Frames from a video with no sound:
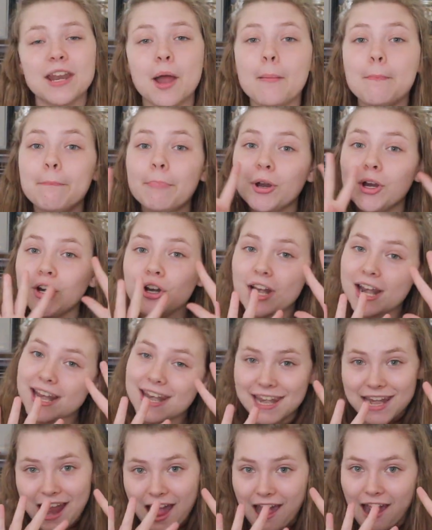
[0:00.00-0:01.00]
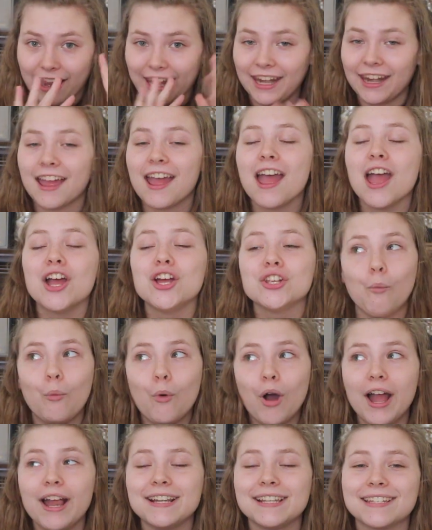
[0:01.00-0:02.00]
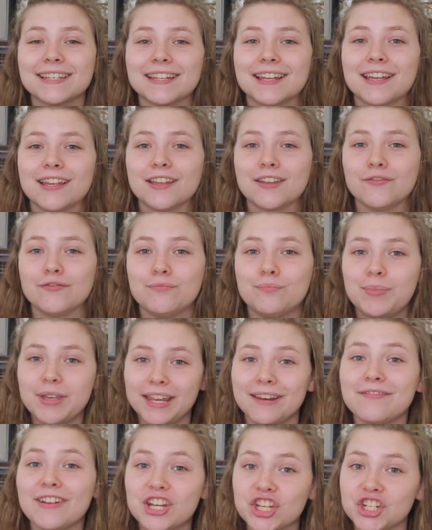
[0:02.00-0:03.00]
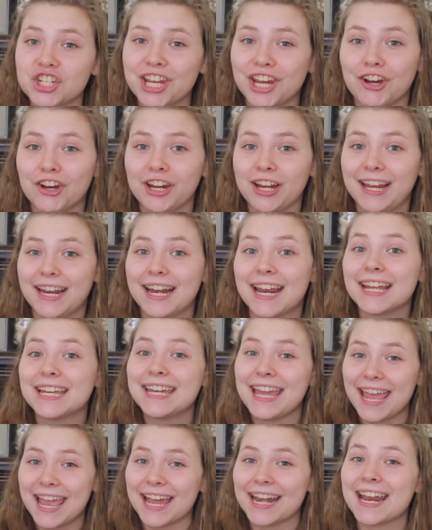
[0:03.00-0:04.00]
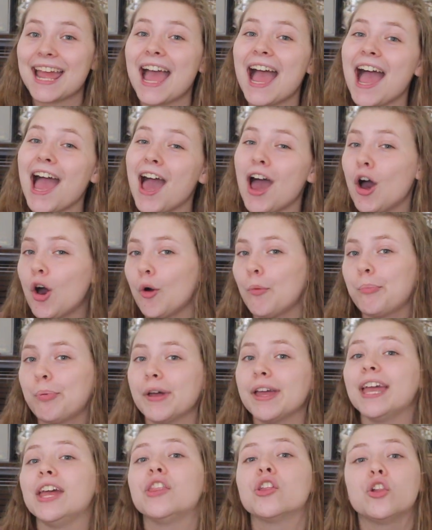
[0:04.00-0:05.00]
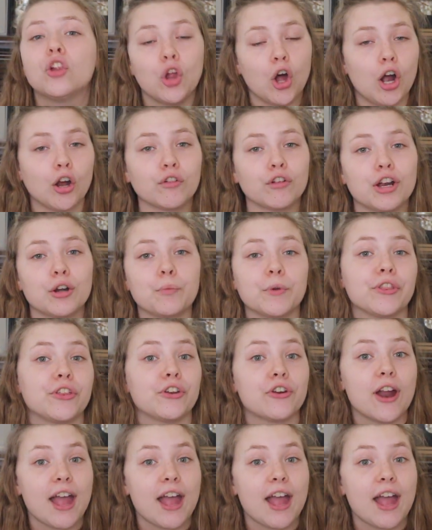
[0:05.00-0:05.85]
Number nine, what being vegetarian can help in the long run with your